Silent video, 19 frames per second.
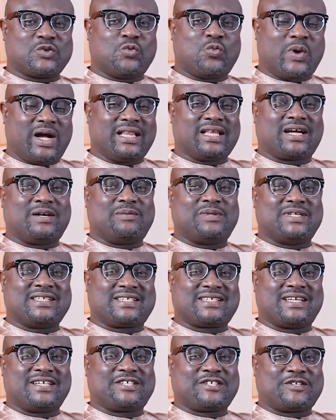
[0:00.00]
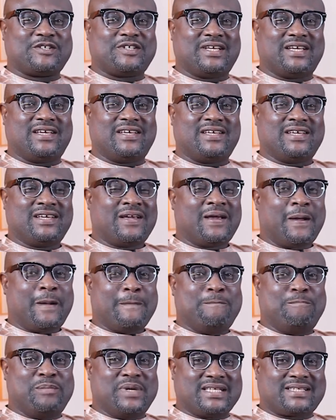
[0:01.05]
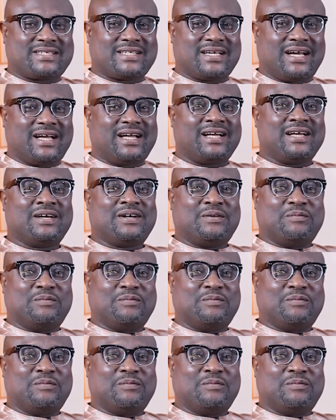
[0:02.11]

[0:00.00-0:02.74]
welcome on set today, Mr.